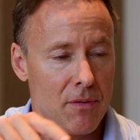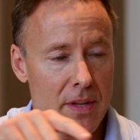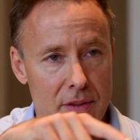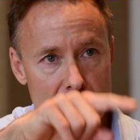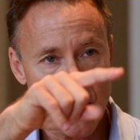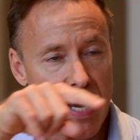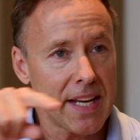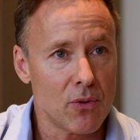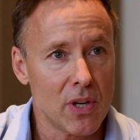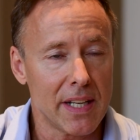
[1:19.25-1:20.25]
the
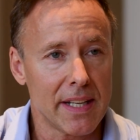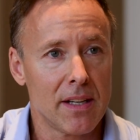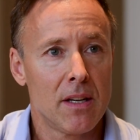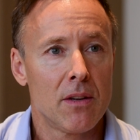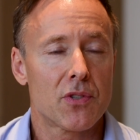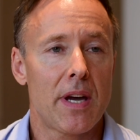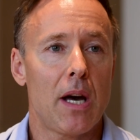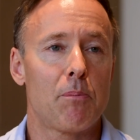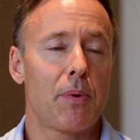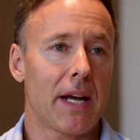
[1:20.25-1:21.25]
chain, really, to
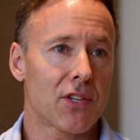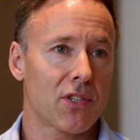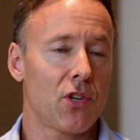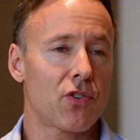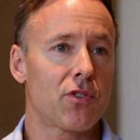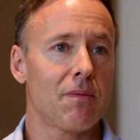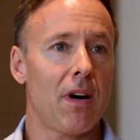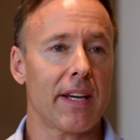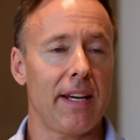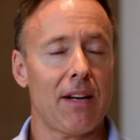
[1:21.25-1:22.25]
help bring our solution to
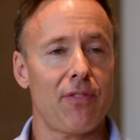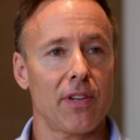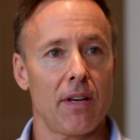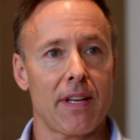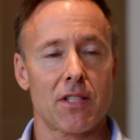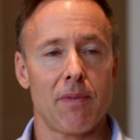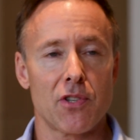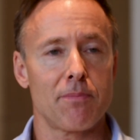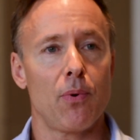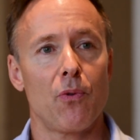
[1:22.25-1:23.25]
market in Africa. That's the
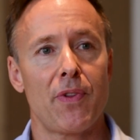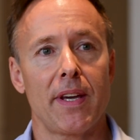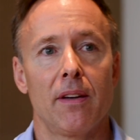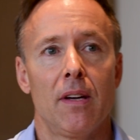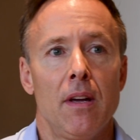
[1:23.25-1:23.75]
most important thing.